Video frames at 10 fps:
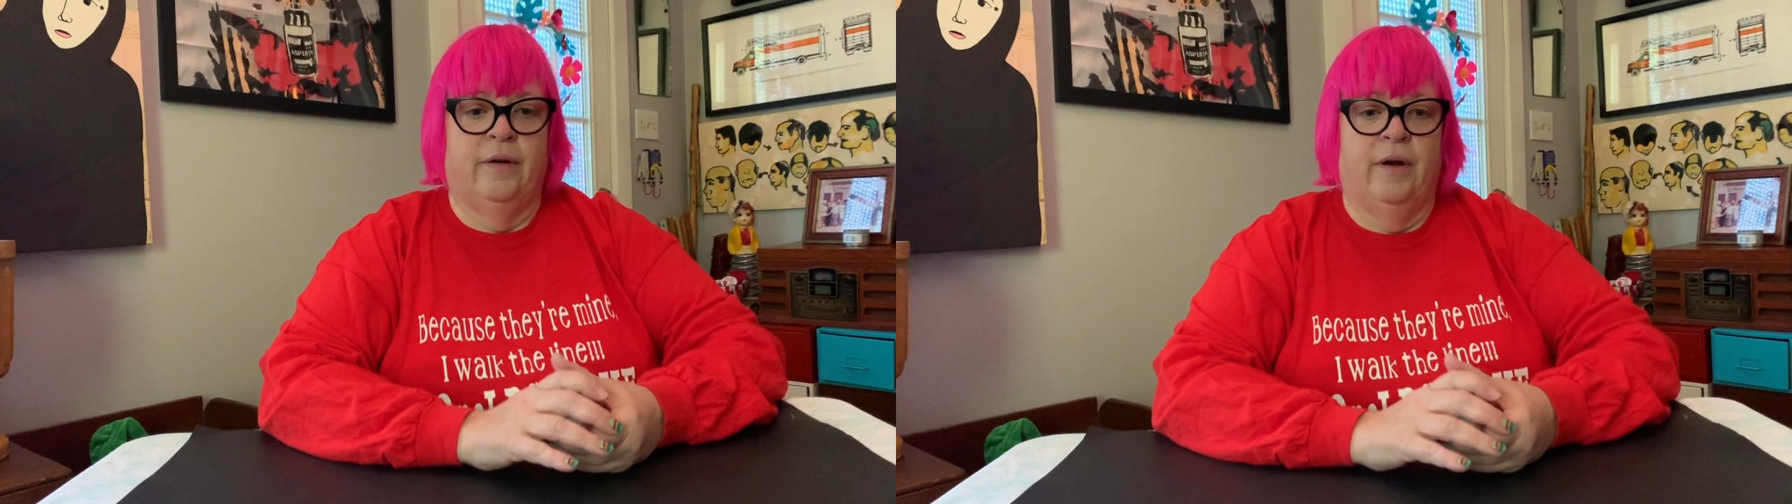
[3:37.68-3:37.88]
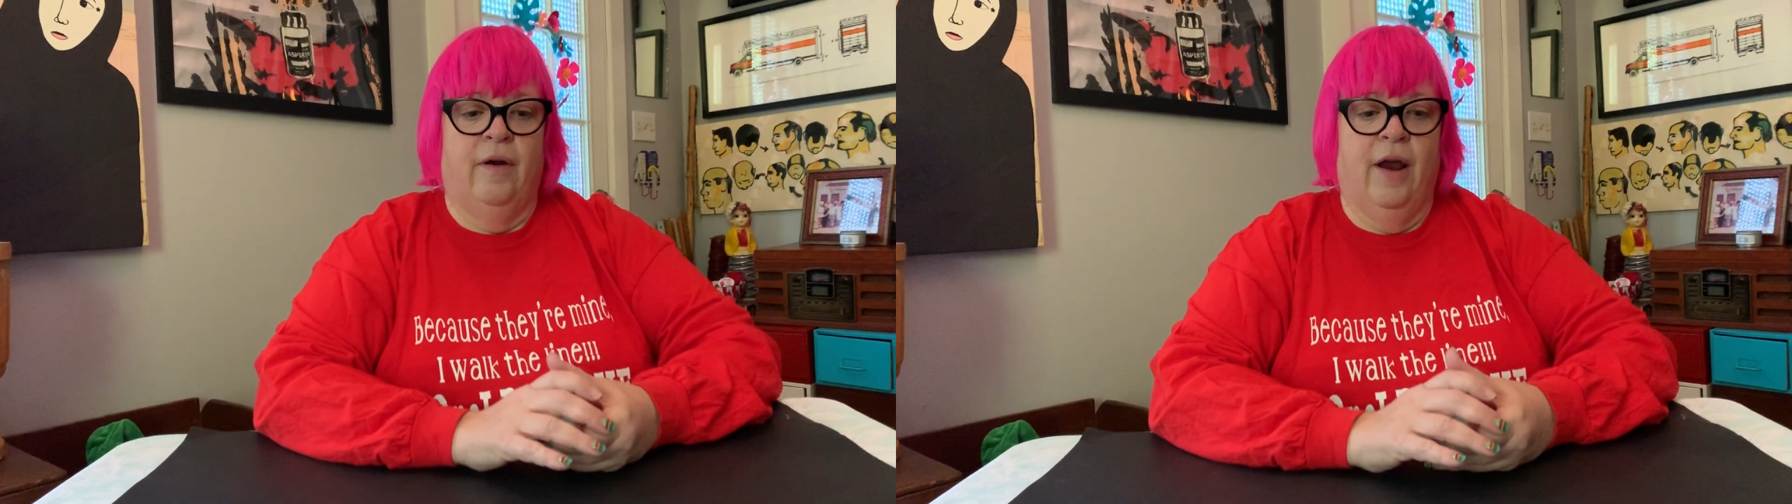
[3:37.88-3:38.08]

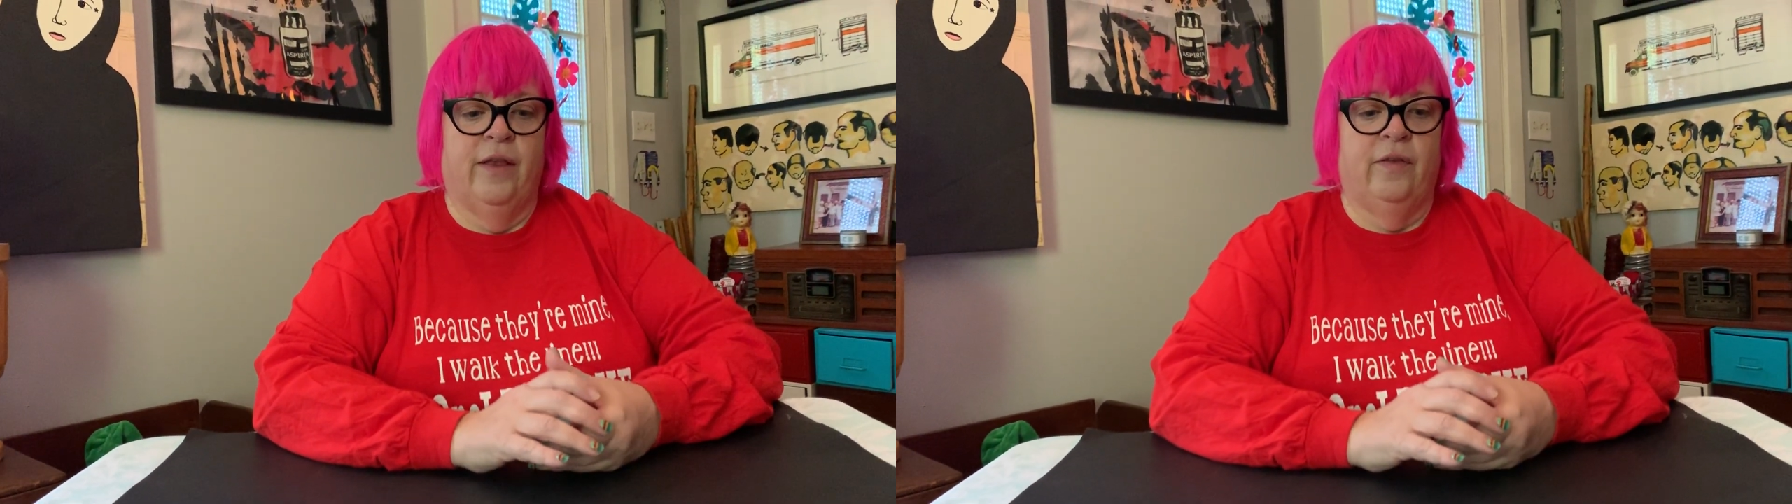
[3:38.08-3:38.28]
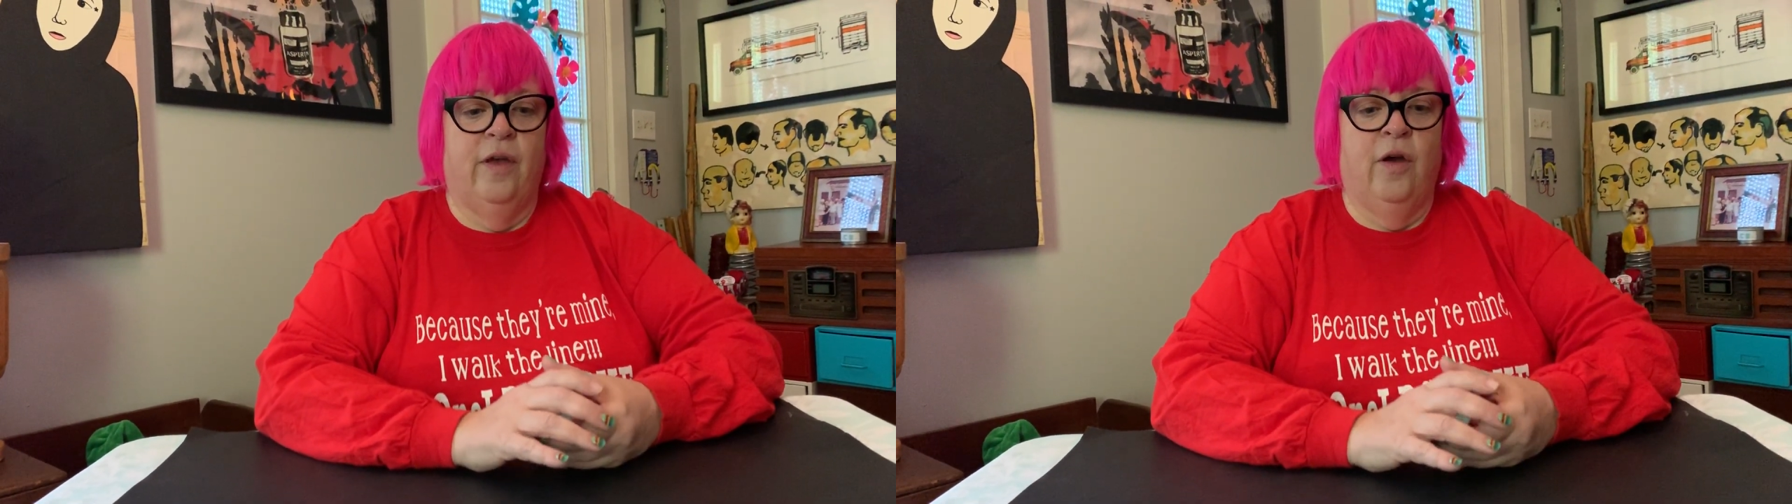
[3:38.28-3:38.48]
All
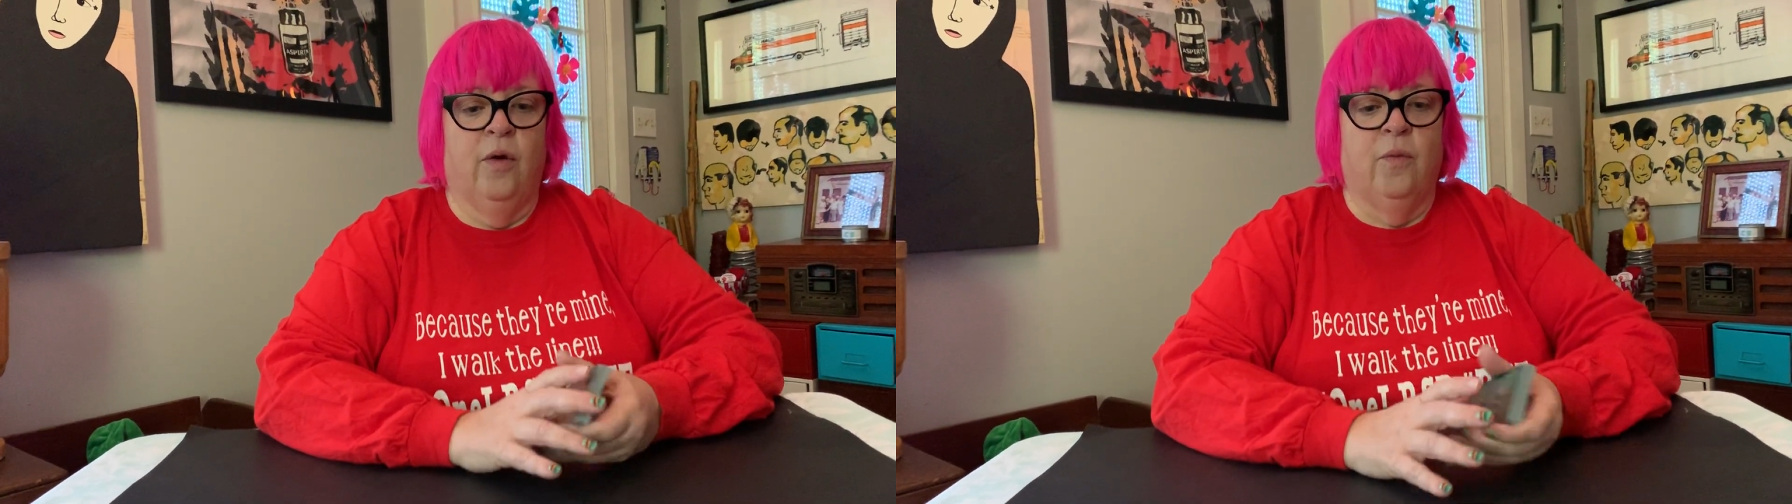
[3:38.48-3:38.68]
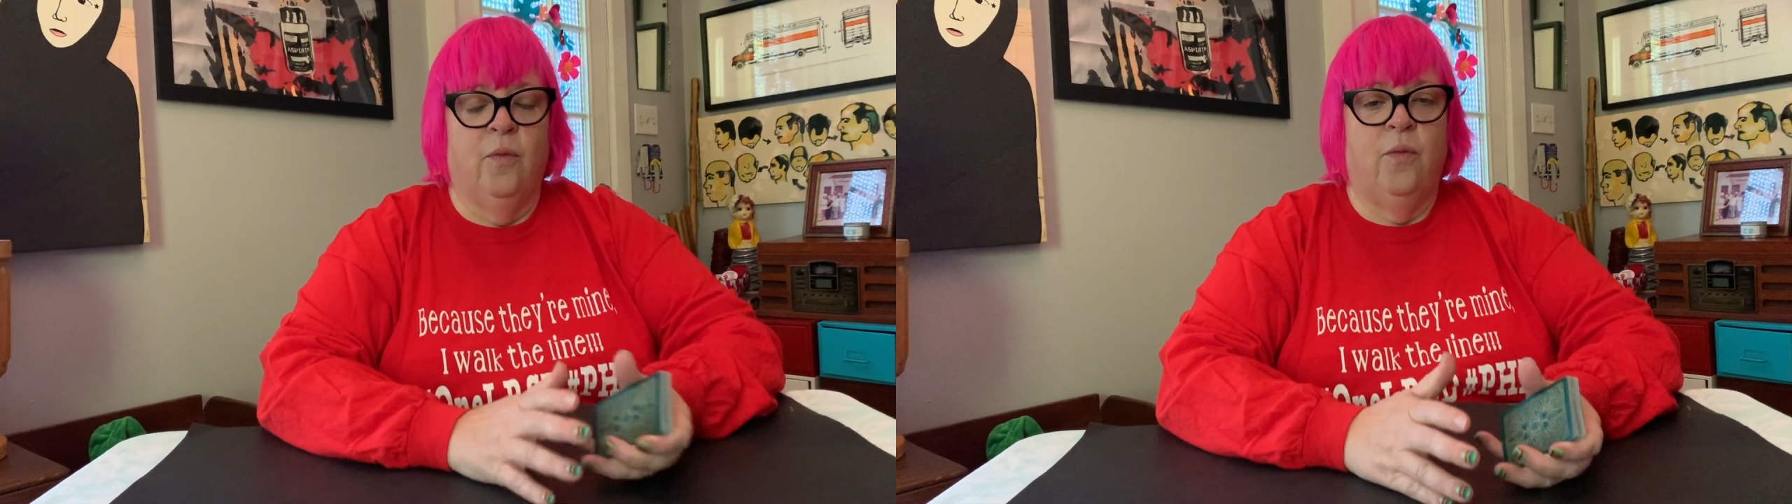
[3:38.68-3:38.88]
right,
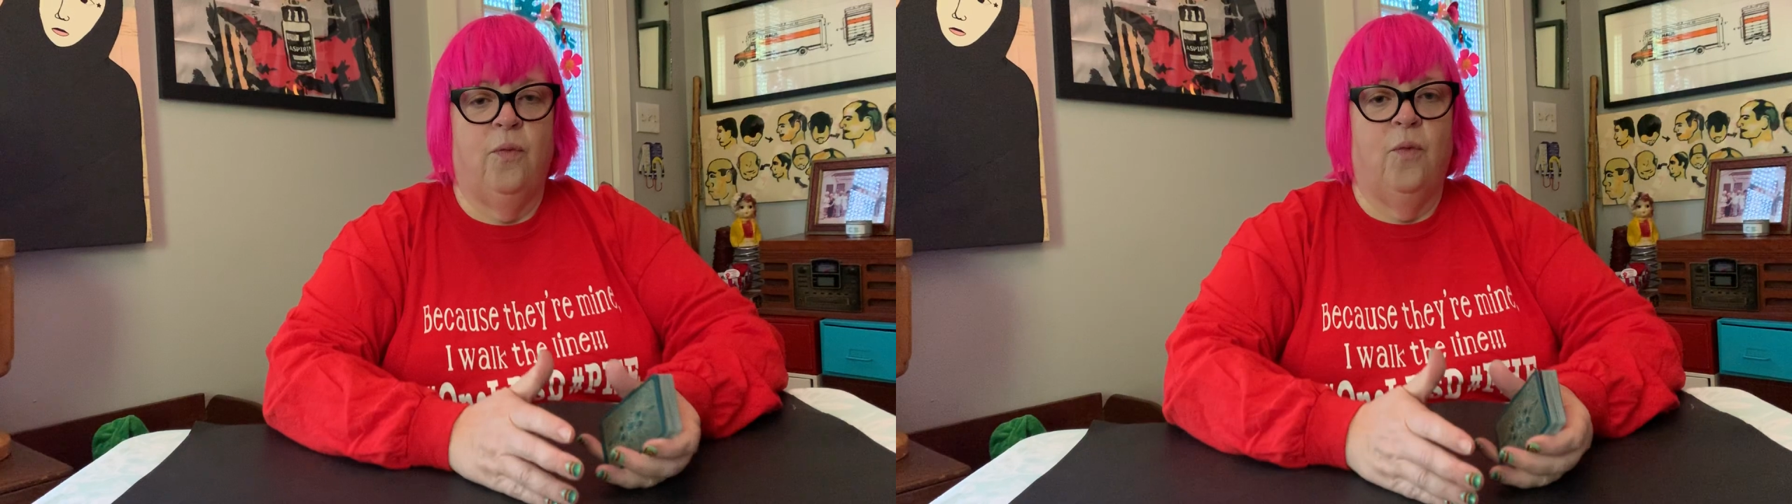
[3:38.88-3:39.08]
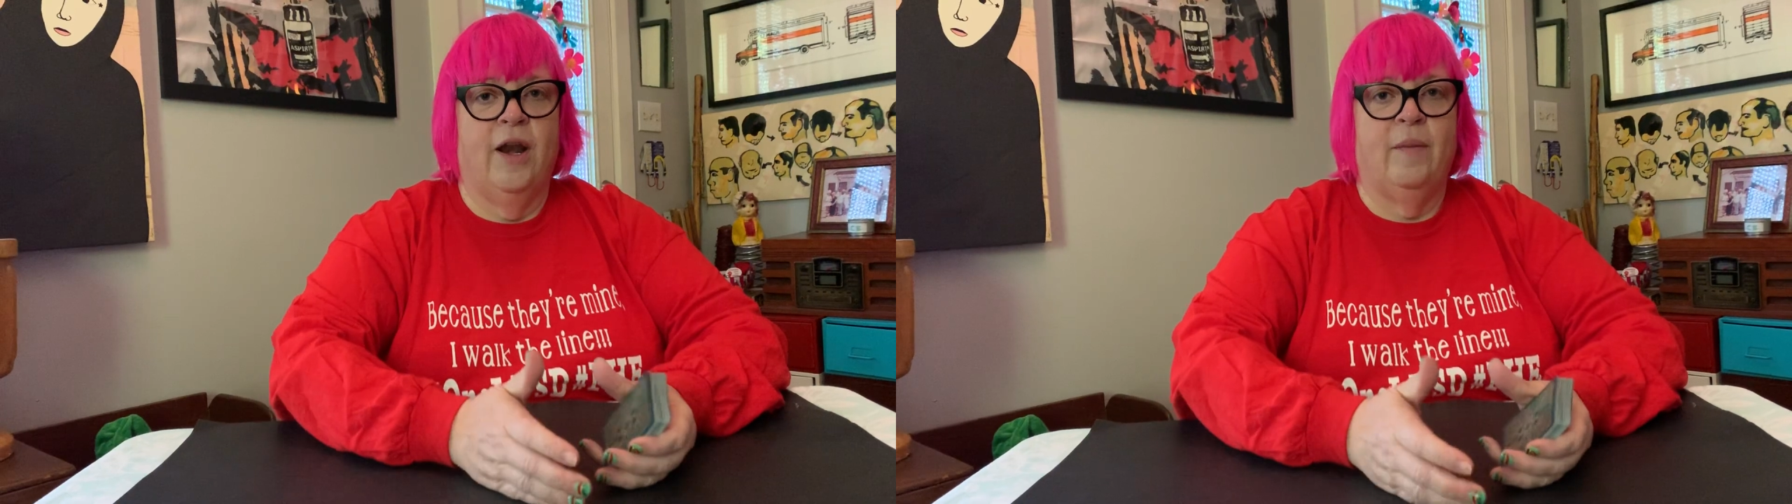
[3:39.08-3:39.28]
so when